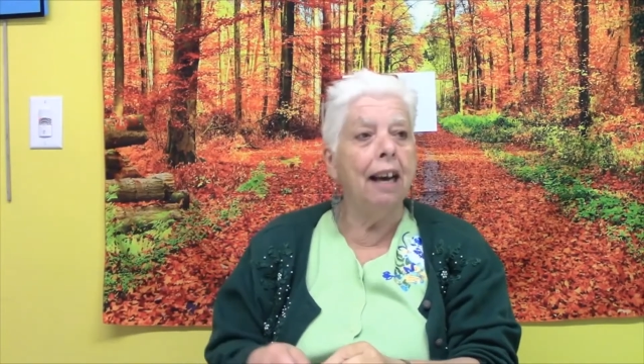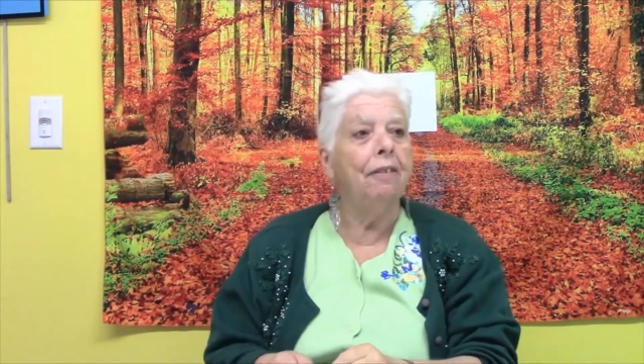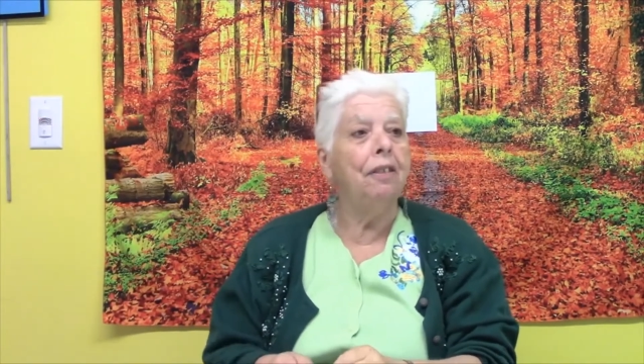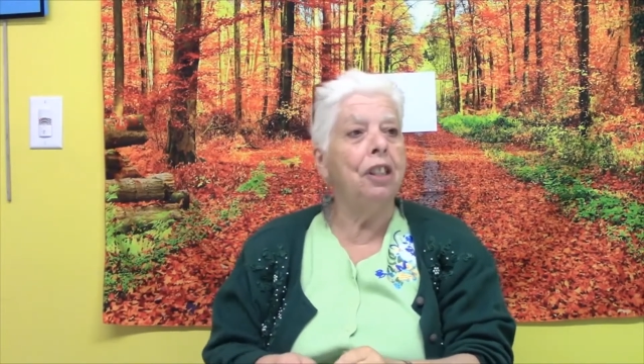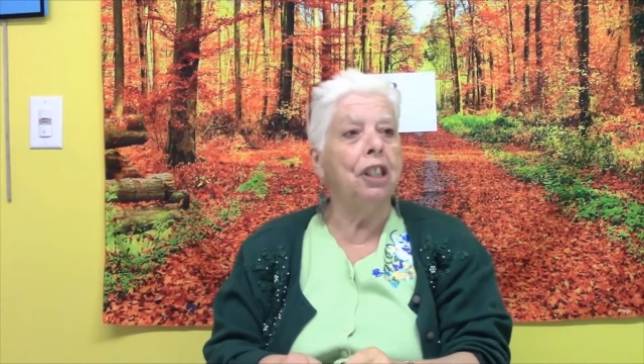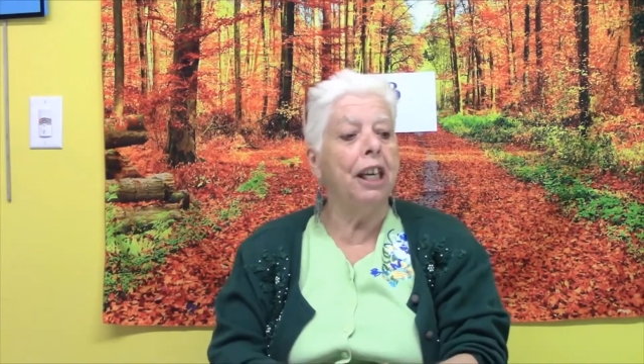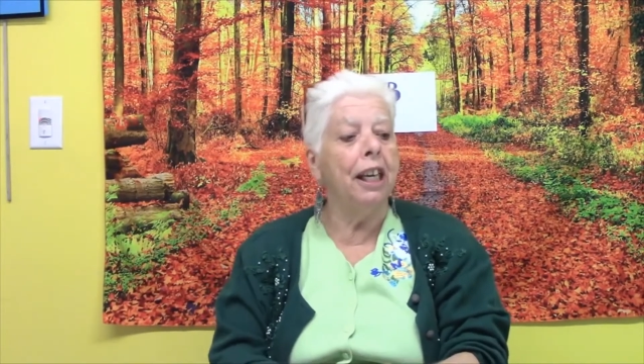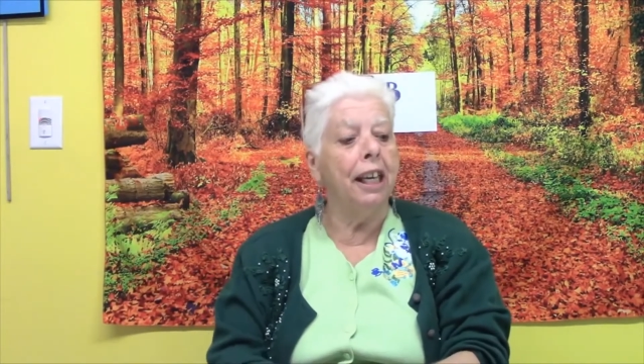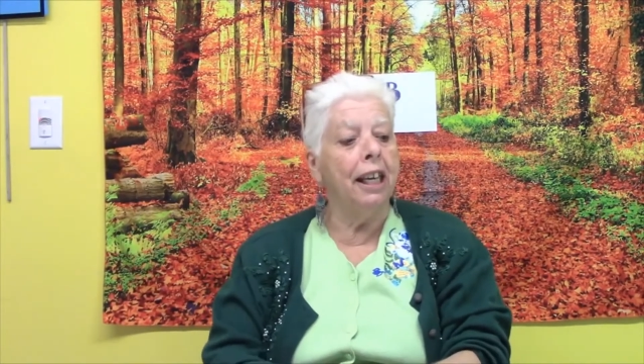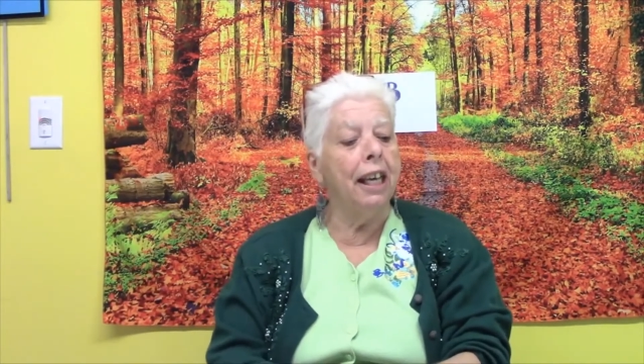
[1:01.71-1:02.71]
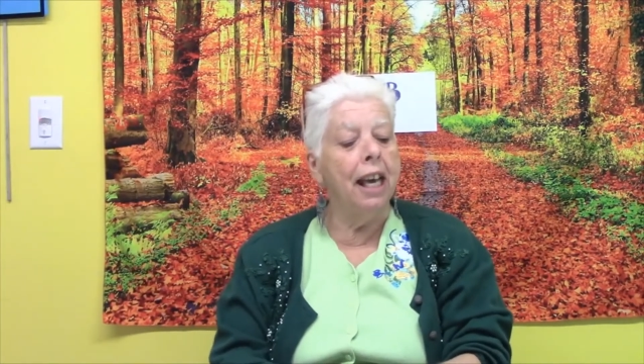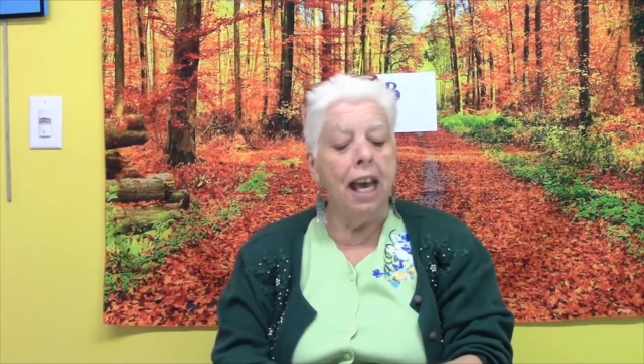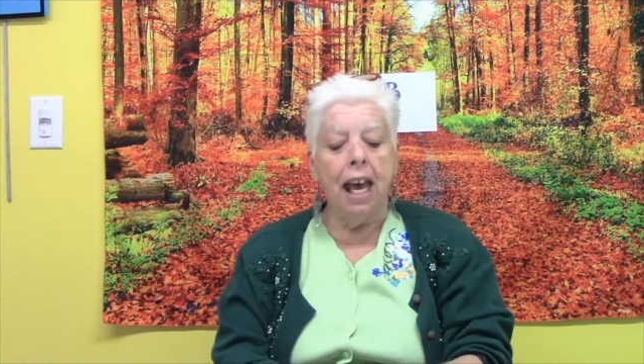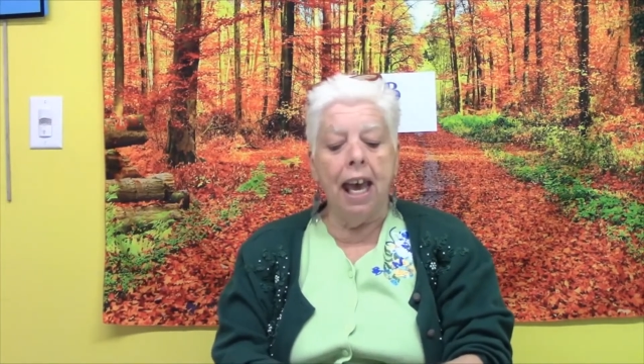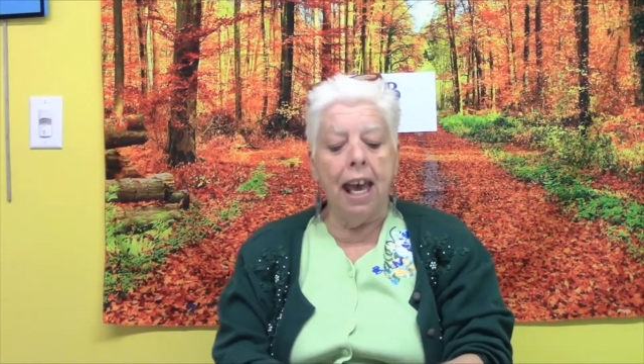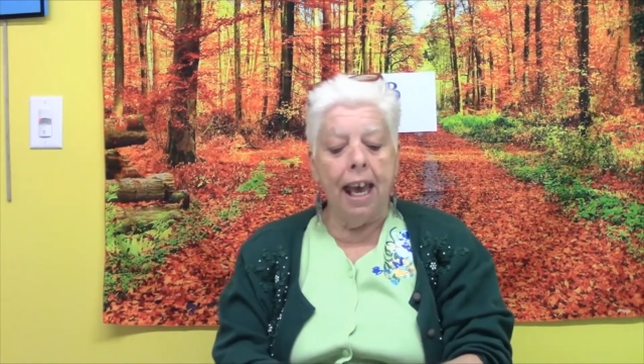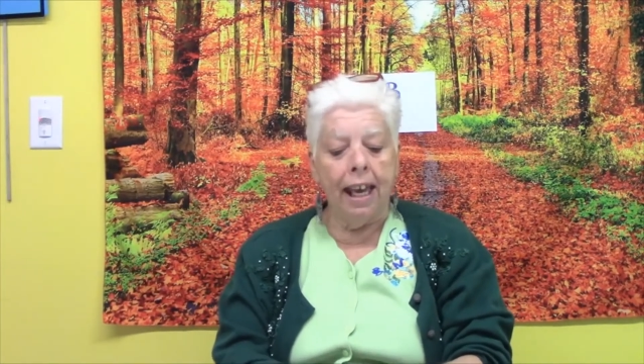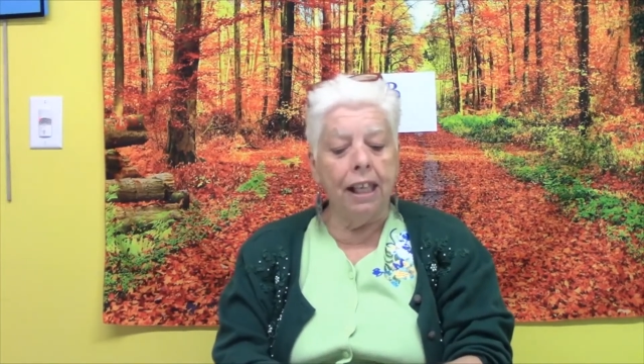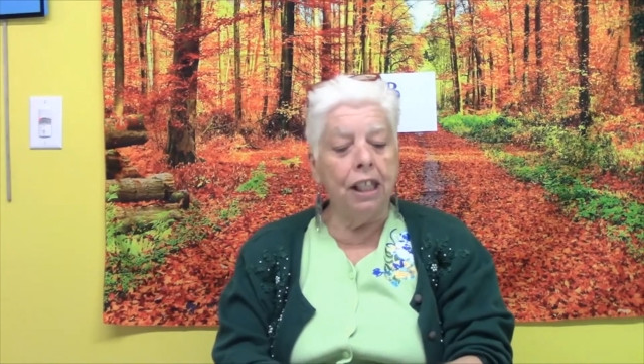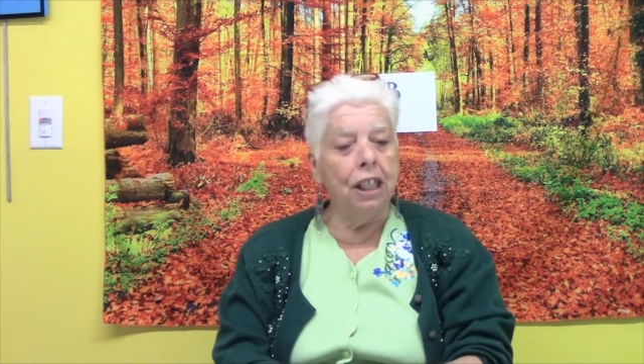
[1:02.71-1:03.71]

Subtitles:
G, H,